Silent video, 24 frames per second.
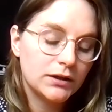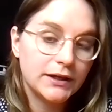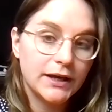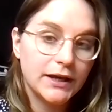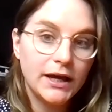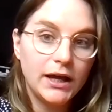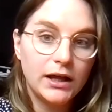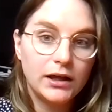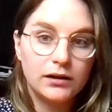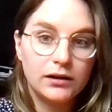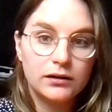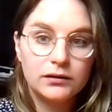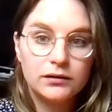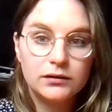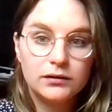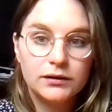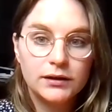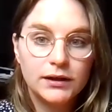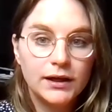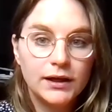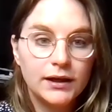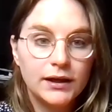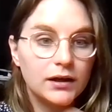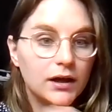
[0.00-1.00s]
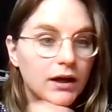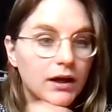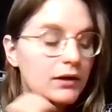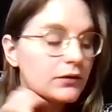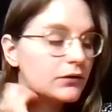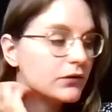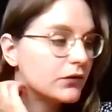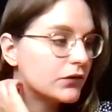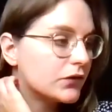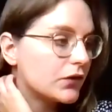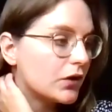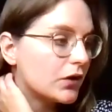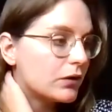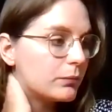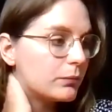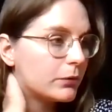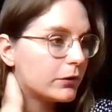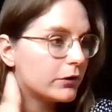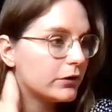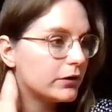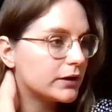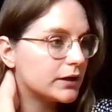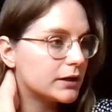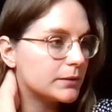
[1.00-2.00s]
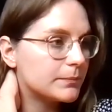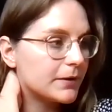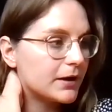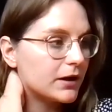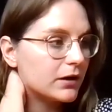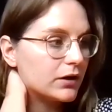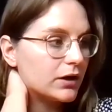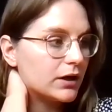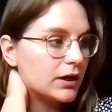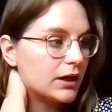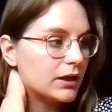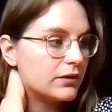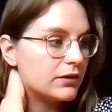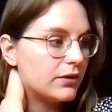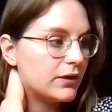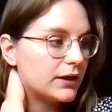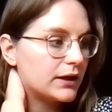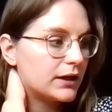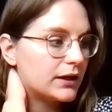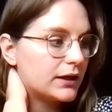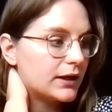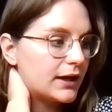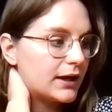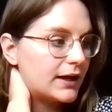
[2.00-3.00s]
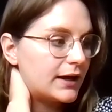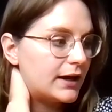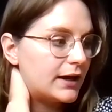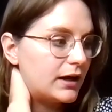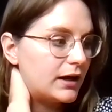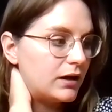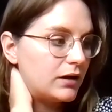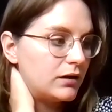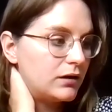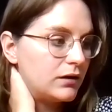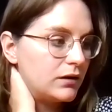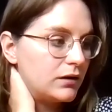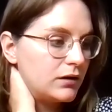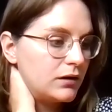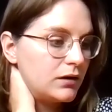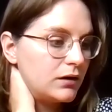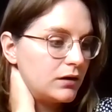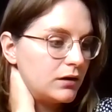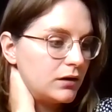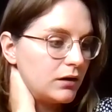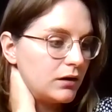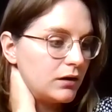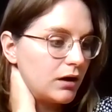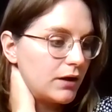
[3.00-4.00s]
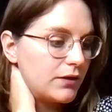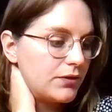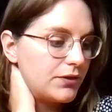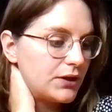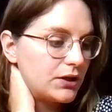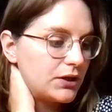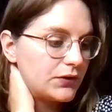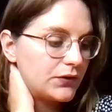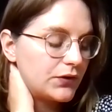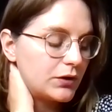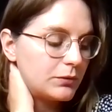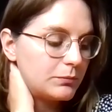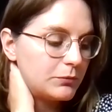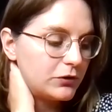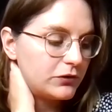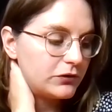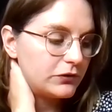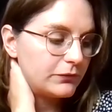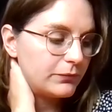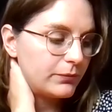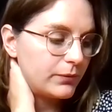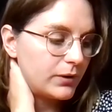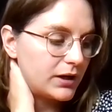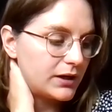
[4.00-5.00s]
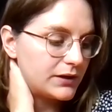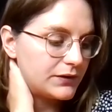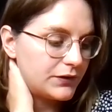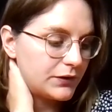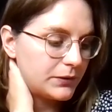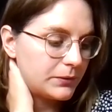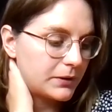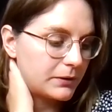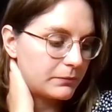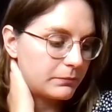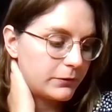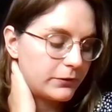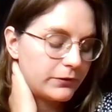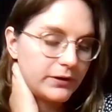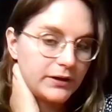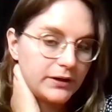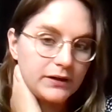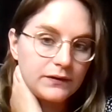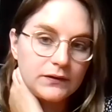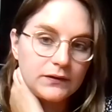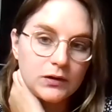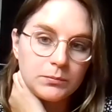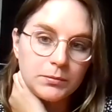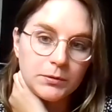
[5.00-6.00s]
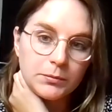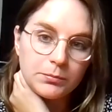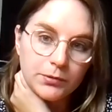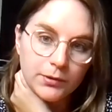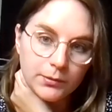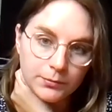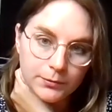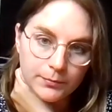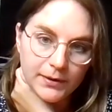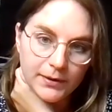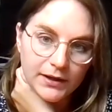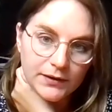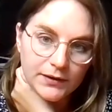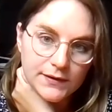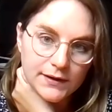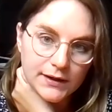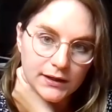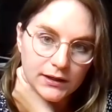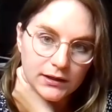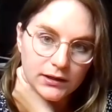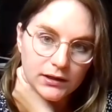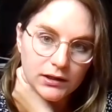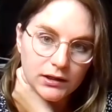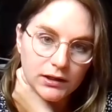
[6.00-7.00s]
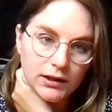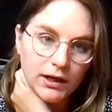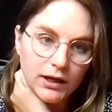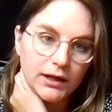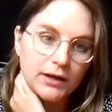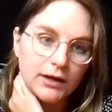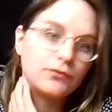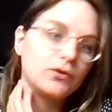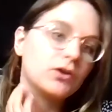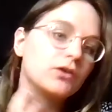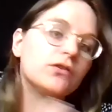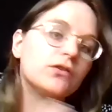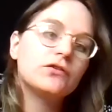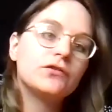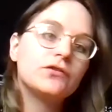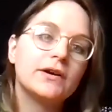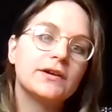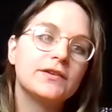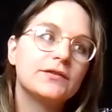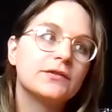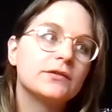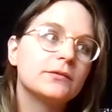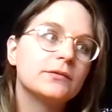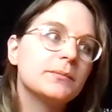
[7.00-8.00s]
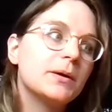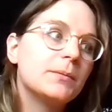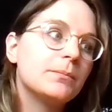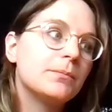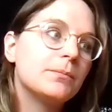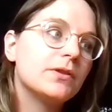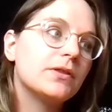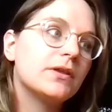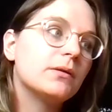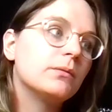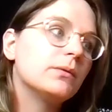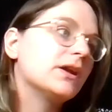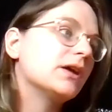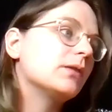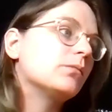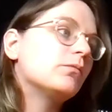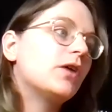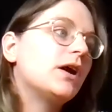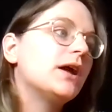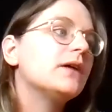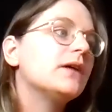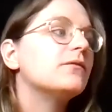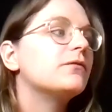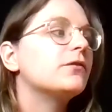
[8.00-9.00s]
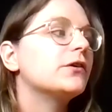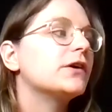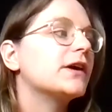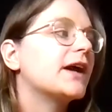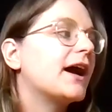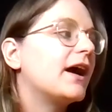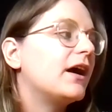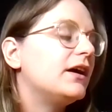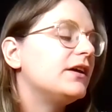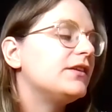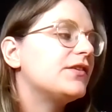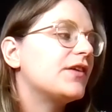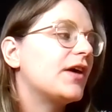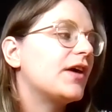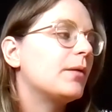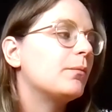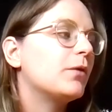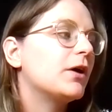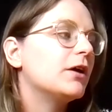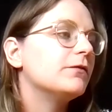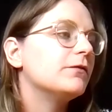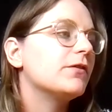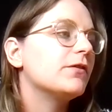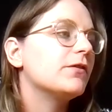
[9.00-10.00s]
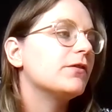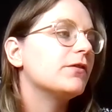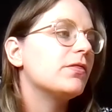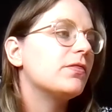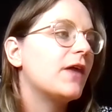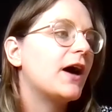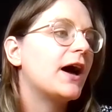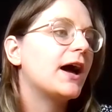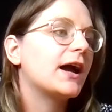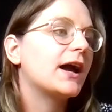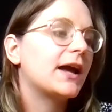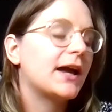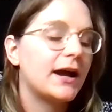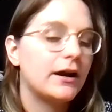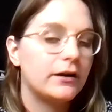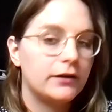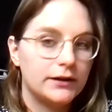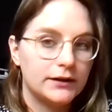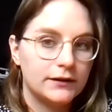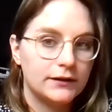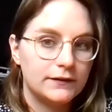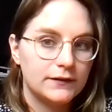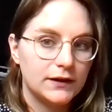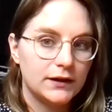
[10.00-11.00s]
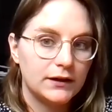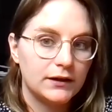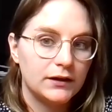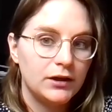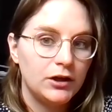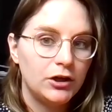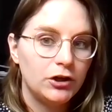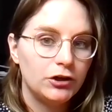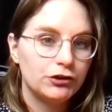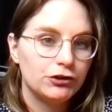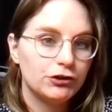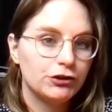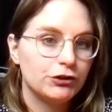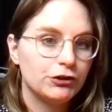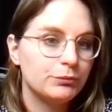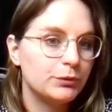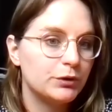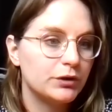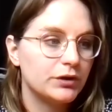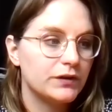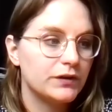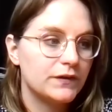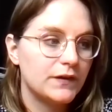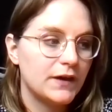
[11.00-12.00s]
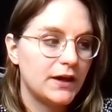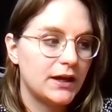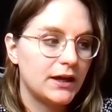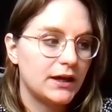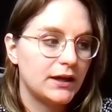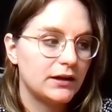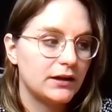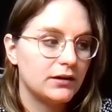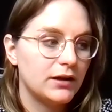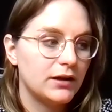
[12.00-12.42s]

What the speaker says: Yeah, yeah, I so worry about it. I think so much of what I do, I worry it's going to be problematic. And I've got to try to remember that when I'm writing for a character, I'm writing for that character who will contain